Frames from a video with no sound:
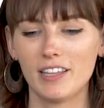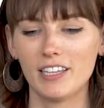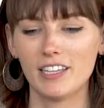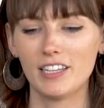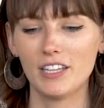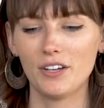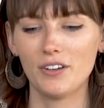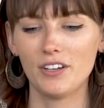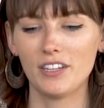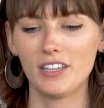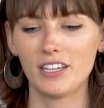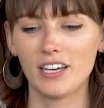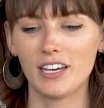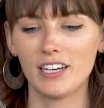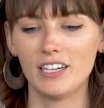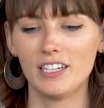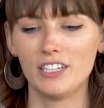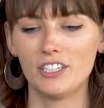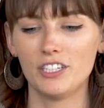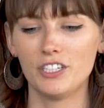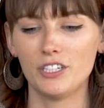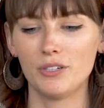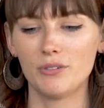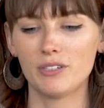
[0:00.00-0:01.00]
I think the only thing I
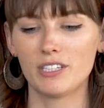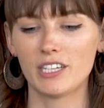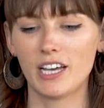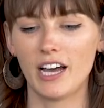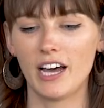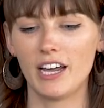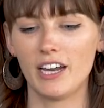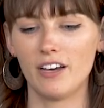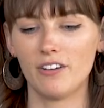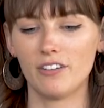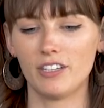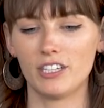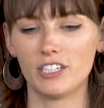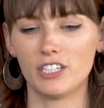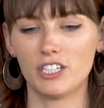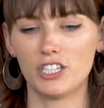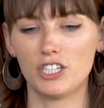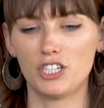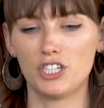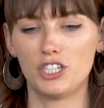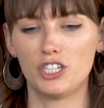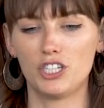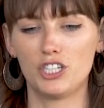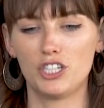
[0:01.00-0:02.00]
need to do is cut out
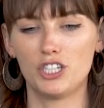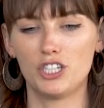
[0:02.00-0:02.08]
these